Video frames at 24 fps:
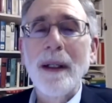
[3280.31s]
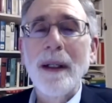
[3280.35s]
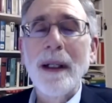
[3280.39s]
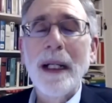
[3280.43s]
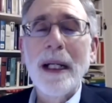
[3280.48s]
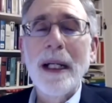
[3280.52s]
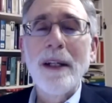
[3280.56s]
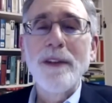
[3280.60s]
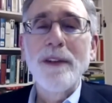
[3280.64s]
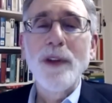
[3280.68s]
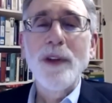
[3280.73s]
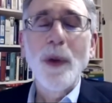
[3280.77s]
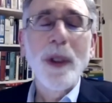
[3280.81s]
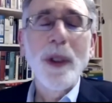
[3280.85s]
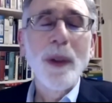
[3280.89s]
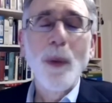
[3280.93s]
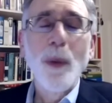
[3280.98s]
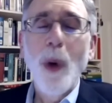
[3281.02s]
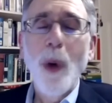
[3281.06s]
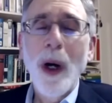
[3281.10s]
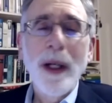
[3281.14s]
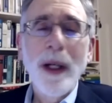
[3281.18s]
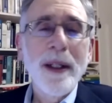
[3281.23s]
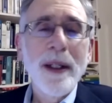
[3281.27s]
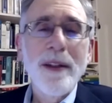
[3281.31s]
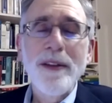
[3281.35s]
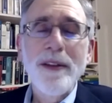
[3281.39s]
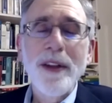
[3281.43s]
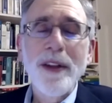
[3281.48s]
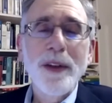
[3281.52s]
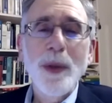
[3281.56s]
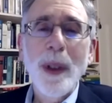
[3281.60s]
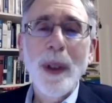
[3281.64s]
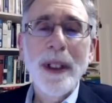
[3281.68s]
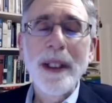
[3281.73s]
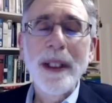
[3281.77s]
Uh, so he won as the
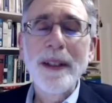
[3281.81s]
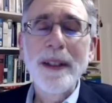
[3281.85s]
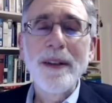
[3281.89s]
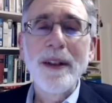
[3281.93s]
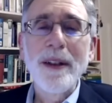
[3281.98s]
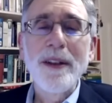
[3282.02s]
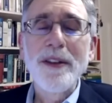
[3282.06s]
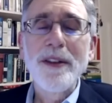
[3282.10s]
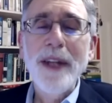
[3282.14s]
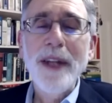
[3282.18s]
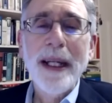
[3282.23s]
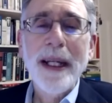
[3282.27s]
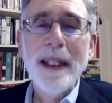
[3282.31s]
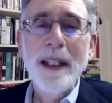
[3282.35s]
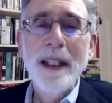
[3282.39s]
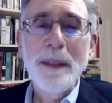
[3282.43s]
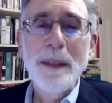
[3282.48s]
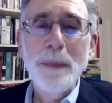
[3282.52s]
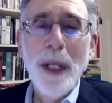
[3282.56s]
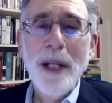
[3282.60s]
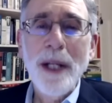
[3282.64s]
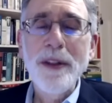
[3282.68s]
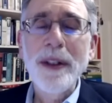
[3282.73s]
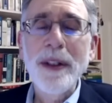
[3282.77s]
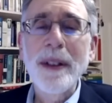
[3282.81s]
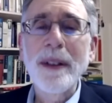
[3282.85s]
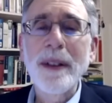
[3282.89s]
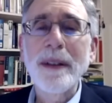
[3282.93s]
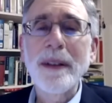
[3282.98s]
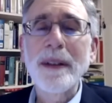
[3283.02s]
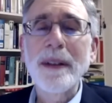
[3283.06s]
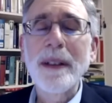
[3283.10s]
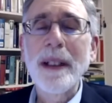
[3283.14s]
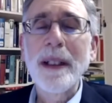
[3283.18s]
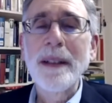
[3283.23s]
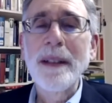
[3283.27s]
22nd
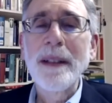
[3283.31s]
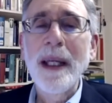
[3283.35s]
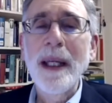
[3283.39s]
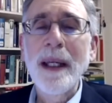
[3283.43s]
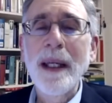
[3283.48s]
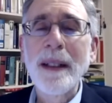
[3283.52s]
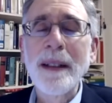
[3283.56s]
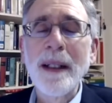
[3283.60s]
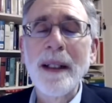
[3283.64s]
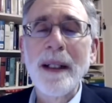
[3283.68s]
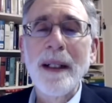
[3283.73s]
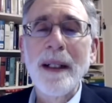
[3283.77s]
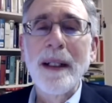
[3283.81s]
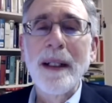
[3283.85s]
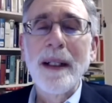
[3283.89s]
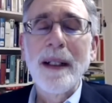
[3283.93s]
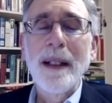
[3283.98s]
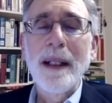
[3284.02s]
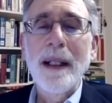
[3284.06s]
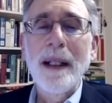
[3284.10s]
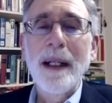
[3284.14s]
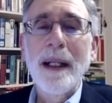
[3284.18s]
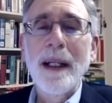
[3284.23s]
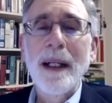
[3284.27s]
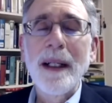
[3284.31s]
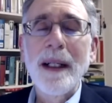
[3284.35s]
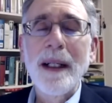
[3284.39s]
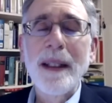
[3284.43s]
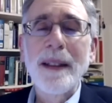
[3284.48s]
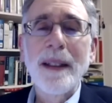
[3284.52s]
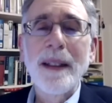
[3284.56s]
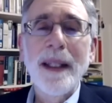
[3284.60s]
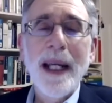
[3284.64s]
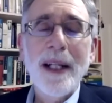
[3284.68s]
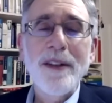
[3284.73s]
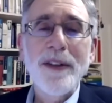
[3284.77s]
president, and then uh, in
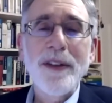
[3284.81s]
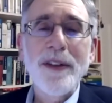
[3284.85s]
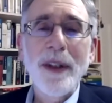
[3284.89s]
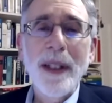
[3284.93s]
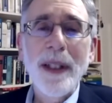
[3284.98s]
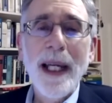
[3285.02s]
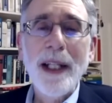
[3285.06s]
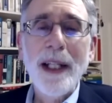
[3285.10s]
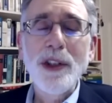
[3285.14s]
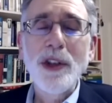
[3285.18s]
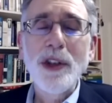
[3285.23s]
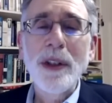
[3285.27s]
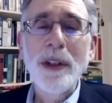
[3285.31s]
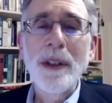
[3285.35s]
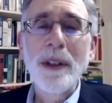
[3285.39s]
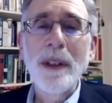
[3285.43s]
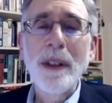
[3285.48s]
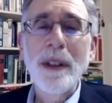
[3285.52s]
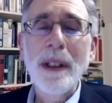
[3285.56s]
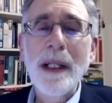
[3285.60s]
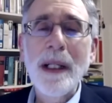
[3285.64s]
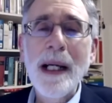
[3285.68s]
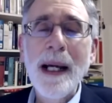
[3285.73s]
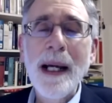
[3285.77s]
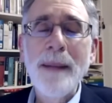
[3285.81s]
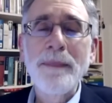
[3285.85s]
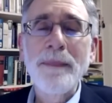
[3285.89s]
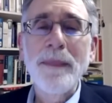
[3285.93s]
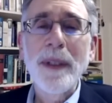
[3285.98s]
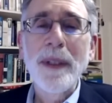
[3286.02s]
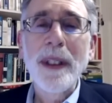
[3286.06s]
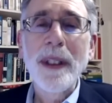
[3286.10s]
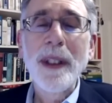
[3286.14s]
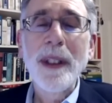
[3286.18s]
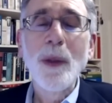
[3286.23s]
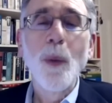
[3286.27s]
the next election, um,
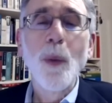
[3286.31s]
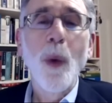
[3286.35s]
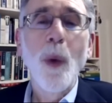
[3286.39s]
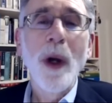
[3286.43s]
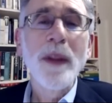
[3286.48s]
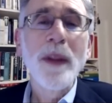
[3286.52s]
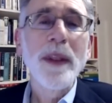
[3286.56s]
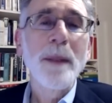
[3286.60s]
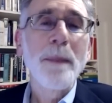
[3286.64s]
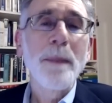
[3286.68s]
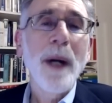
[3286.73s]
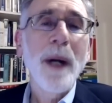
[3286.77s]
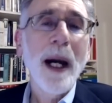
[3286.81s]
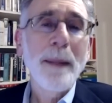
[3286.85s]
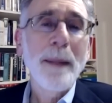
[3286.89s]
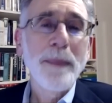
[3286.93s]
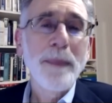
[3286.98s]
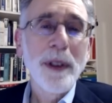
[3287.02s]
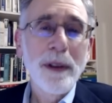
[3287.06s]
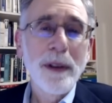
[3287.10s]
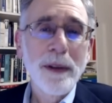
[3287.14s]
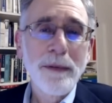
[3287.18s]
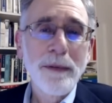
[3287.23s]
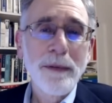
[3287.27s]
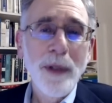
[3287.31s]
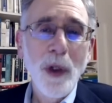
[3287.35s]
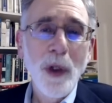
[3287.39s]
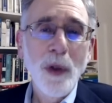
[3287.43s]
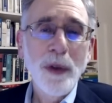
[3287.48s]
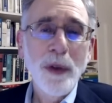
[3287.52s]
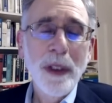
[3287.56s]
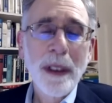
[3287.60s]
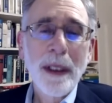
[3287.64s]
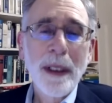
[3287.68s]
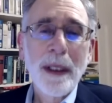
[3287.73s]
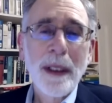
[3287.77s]
he won the popular
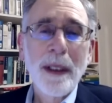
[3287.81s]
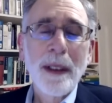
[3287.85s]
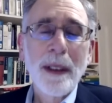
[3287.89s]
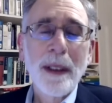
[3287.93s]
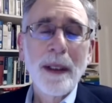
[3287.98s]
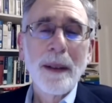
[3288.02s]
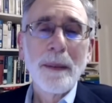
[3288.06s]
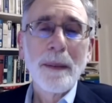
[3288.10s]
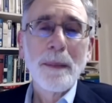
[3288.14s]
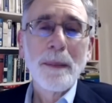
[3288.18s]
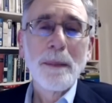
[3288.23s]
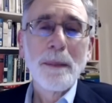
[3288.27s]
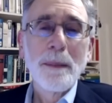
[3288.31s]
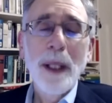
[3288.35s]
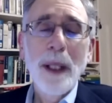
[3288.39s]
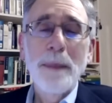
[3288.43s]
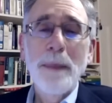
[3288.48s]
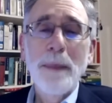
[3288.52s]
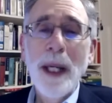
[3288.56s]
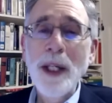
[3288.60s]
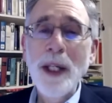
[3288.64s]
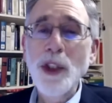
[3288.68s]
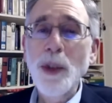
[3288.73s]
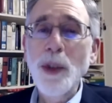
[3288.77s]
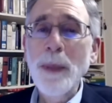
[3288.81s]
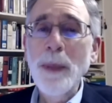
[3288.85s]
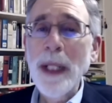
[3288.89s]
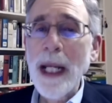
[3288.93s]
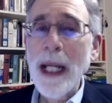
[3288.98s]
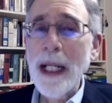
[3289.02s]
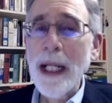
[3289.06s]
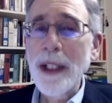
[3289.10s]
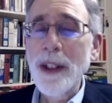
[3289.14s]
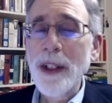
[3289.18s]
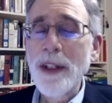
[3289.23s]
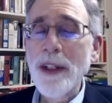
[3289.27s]
vote but Benjamin
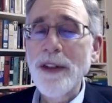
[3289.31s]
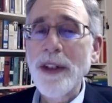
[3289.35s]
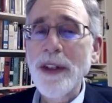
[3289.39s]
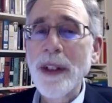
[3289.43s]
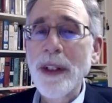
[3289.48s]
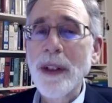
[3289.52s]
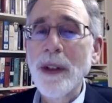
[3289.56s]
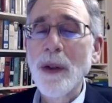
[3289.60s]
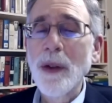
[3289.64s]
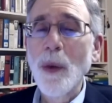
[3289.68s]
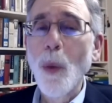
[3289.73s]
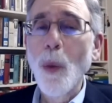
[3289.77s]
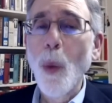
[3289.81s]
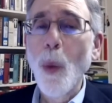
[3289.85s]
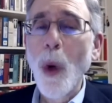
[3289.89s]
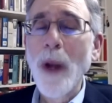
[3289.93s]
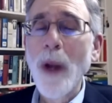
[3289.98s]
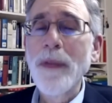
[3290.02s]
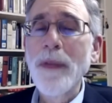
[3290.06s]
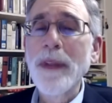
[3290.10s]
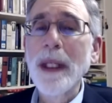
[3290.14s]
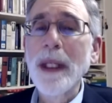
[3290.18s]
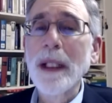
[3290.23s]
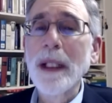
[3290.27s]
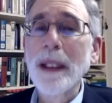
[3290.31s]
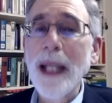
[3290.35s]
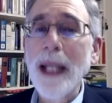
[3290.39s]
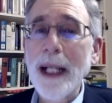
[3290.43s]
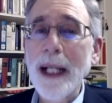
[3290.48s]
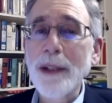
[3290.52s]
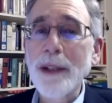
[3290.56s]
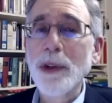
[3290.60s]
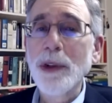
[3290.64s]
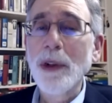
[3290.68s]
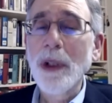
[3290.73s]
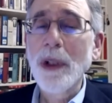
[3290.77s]
Harrison won the
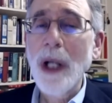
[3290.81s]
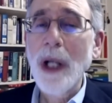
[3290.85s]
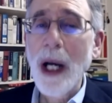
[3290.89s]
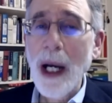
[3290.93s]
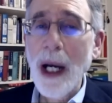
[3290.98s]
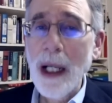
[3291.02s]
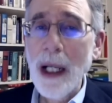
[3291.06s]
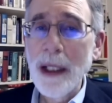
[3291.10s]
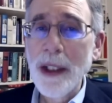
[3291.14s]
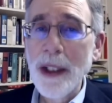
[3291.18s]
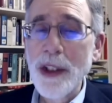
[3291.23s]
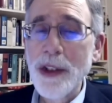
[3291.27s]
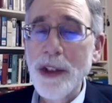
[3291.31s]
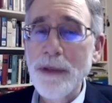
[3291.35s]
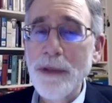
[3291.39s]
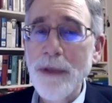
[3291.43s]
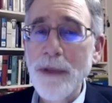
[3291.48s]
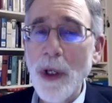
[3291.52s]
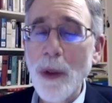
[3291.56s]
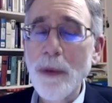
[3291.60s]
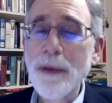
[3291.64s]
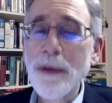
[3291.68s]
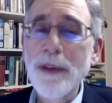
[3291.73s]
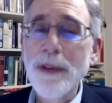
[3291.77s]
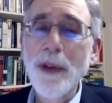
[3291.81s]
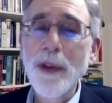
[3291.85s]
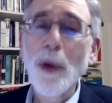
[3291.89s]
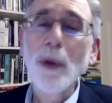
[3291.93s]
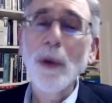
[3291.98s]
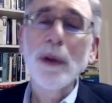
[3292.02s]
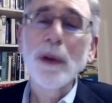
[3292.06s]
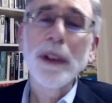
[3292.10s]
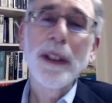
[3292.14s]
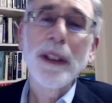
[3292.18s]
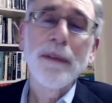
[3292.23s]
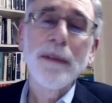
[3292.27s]
electoral college vote, so
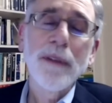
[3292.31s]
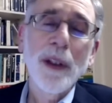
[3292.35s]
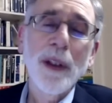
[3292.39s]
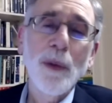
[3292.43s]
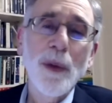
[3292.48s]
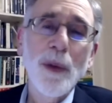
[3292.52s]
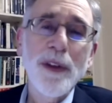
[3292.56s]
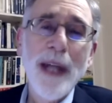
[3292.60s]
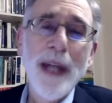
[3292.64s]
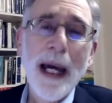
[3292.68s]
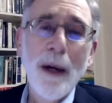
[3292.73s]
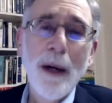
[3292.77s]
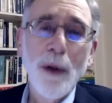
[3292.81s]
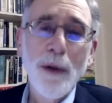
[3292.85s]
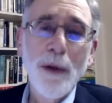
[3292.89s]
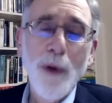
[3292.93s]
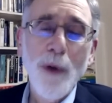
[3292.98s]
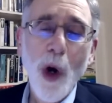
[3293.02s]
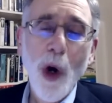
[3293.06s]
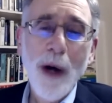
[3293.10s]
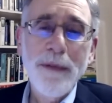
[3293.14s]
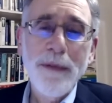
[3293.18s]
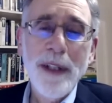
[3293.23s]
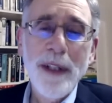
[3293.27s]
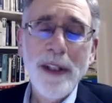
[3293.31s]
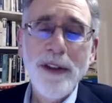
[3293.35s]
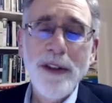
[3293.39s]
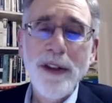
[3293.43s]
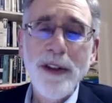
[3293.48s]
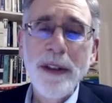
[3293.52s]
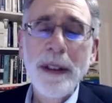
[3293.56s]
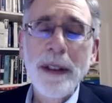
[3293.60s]
Cleveland was out of office.